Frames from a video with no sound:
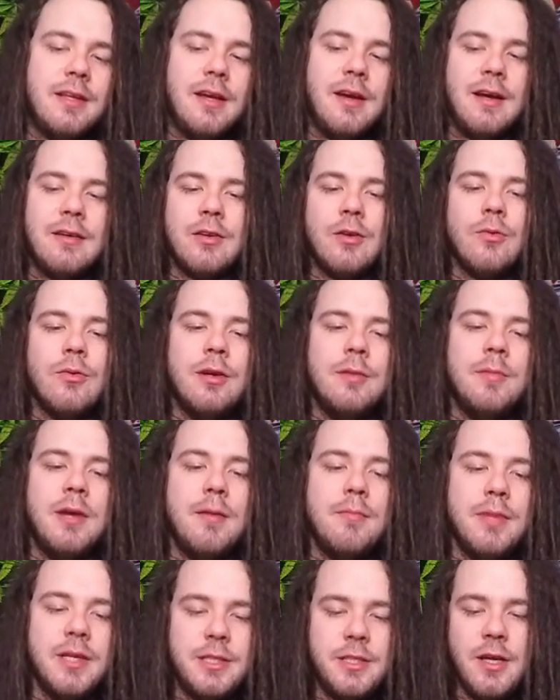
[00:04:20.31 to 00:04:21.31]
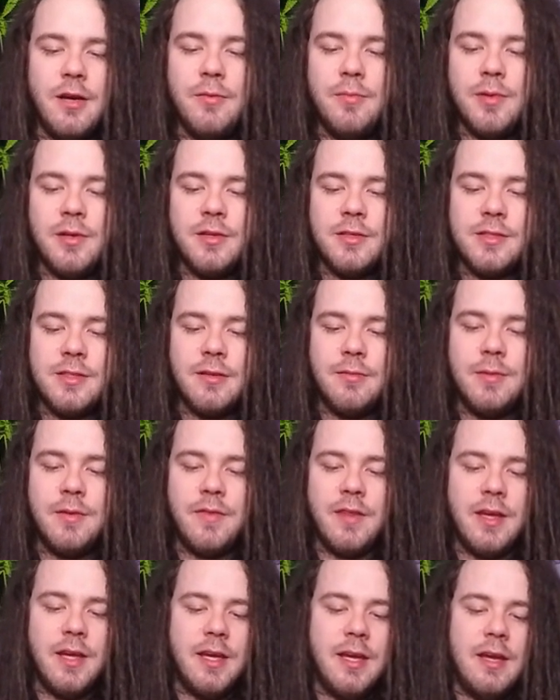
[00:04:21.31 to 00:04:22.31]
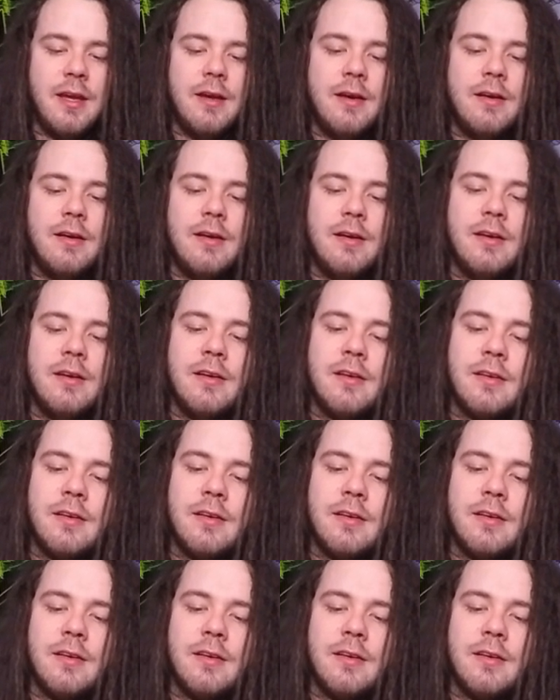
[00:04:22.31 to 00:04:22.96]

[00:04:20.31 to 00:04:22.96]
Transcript: They'll have to rip that bitch open or something if they can't uh,